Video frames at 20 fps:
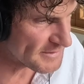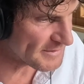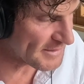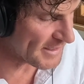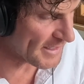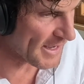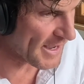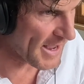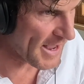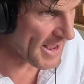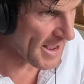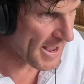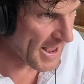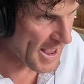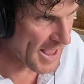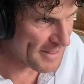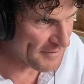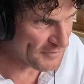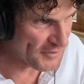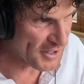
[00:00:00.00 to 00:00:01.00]

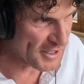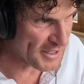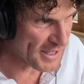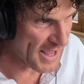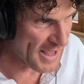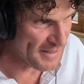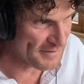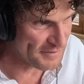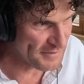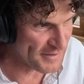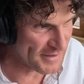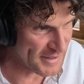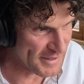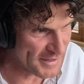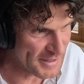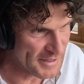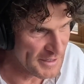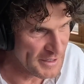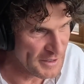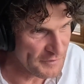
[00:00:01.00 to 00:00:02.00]
and
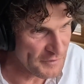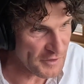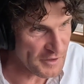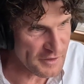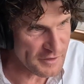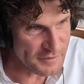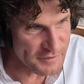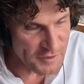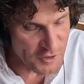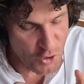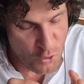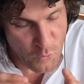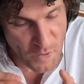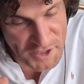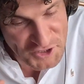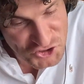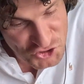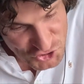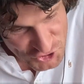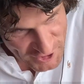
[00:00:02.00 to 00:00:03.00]
the
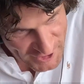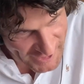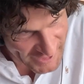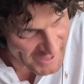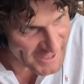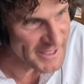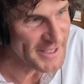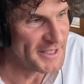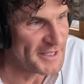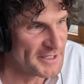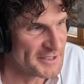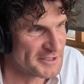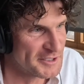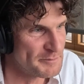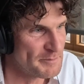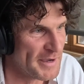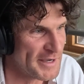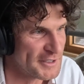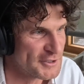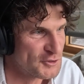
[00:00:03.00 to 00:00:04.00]
questioning to
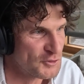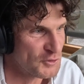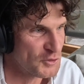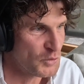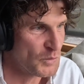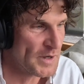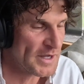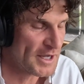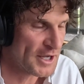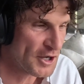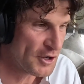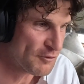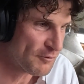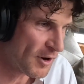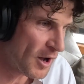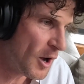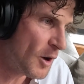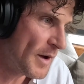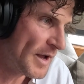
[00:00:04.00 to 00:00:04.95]
make sure that we can grow,